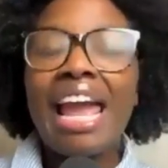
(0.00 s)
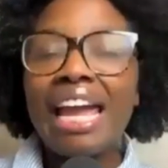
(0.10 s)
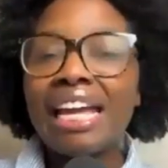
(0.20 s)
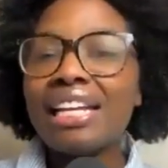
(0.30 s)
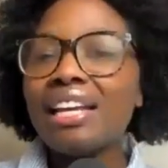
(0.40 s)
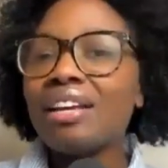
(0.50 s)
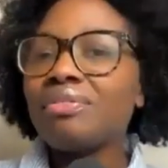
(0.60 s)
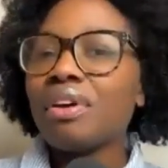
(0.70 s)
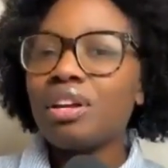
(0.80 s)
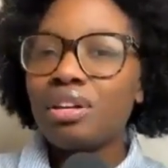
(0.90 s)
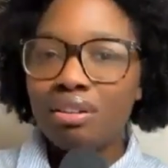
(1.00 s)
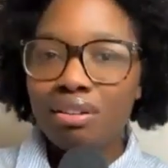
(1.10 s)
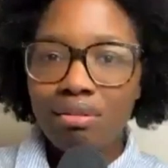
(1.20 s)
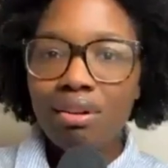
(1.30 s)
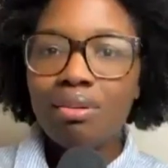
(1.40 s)
and if
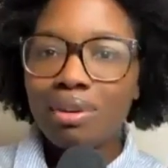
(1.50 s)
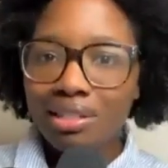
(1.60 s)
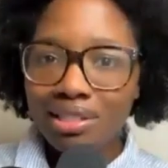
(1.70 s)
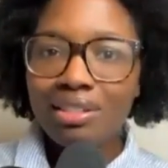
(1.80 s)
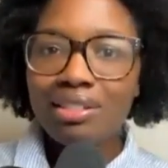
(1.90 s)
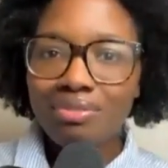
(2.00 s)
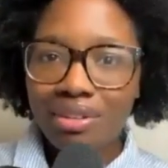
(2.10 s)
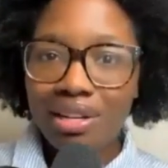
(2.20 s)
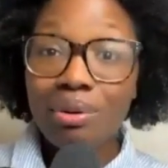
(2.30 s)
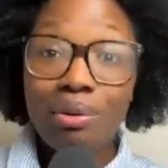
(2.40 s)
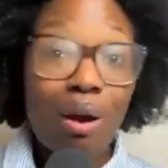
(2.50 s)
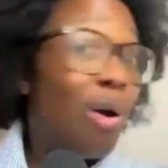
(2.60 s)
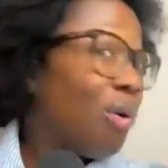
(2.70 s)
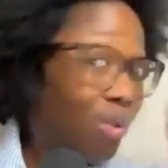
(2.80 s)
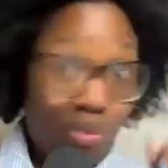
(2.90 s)
you are watching this video
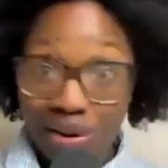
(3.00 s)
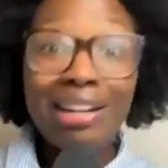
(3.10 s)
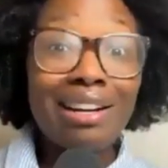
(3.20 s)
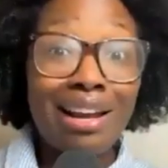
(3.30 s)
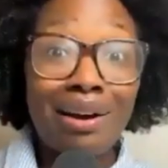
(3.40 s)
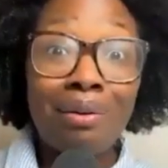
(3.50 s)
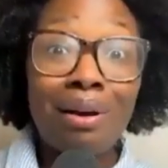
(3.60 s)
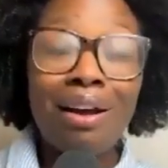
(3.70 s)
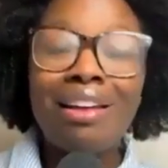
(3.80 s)
right now,